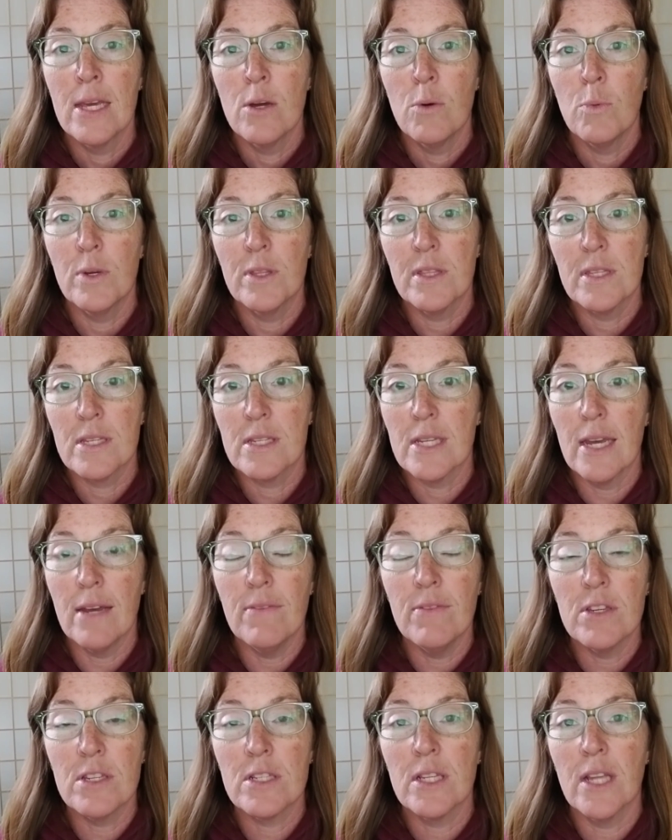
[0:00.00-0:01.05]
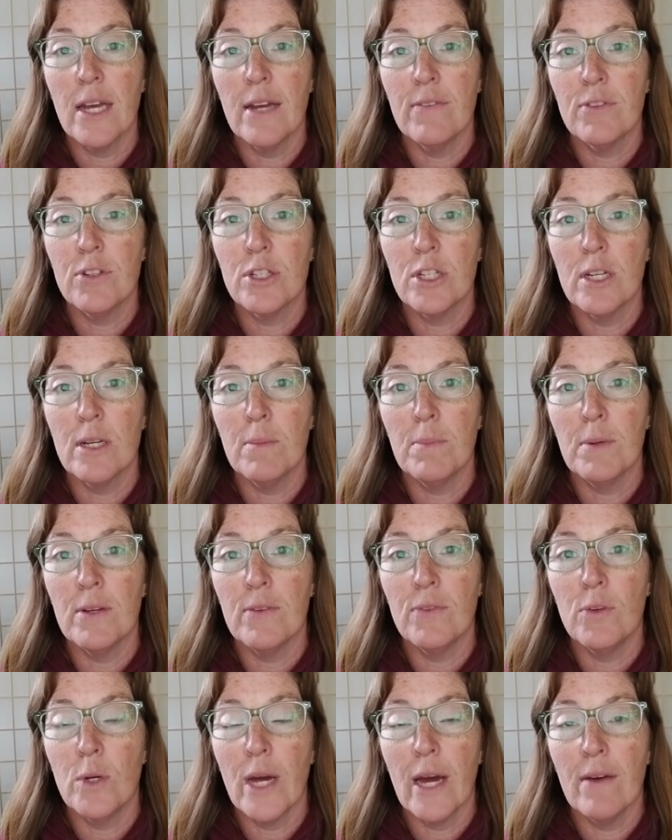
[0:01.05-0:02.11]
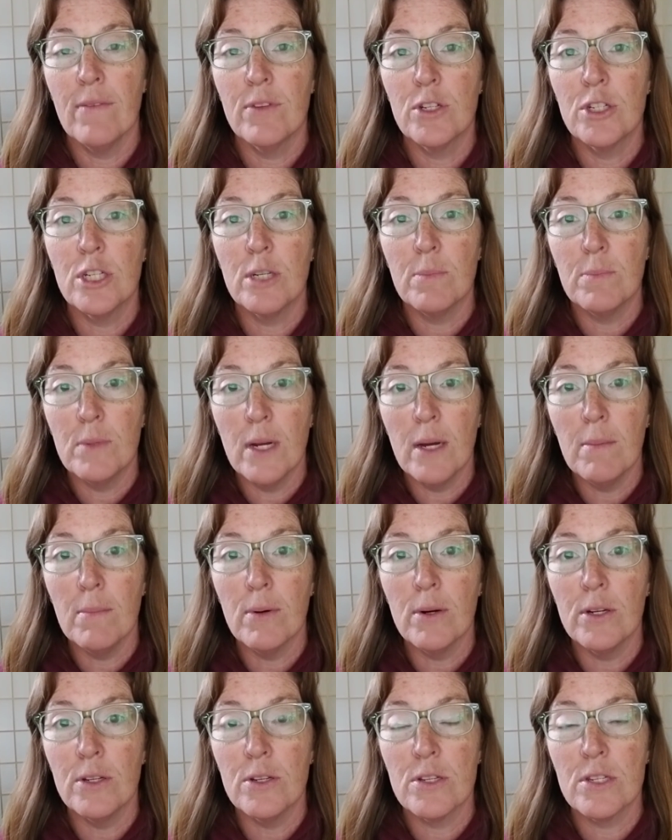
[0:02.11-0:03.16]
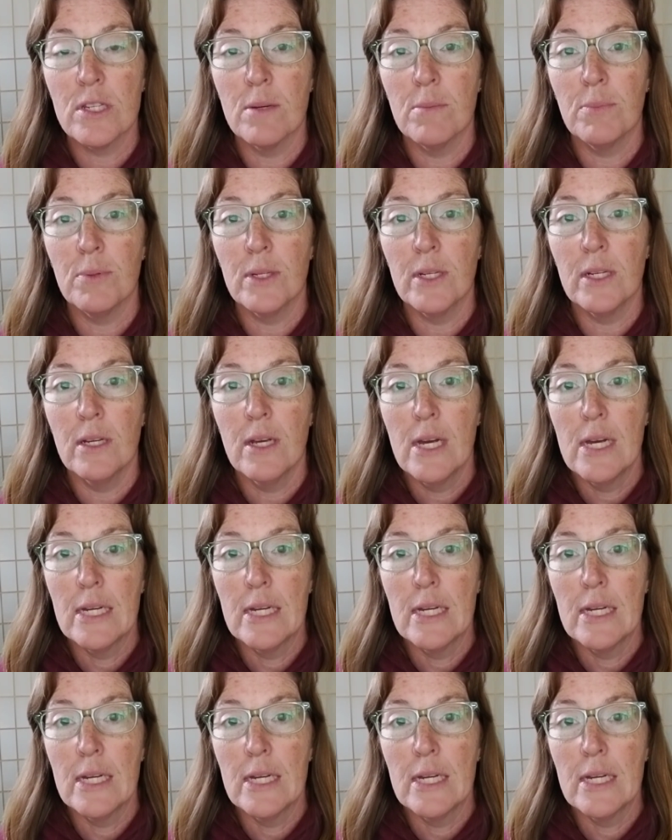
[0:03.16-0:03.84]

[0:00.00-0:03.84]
With the Save This Life chip, if you have the chip number, you simply